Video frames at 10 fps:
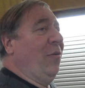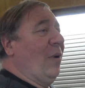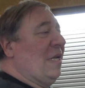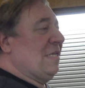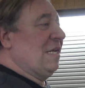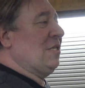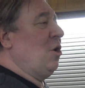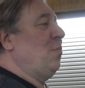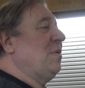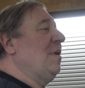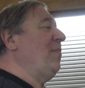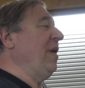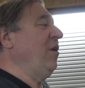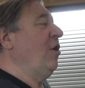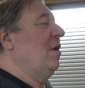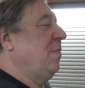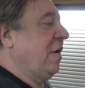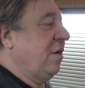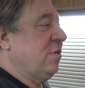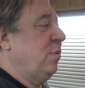Let's hope something good,
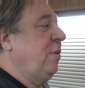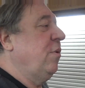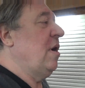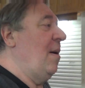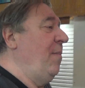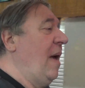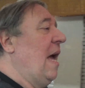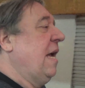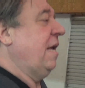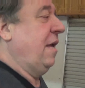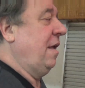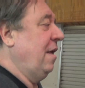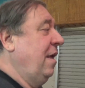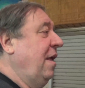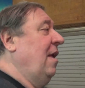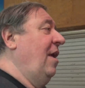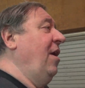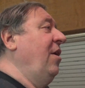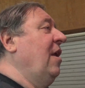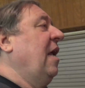because we will come back
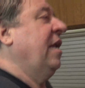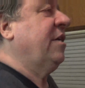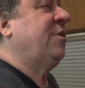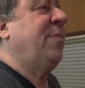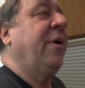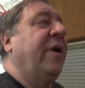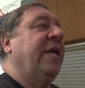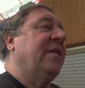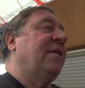and experience...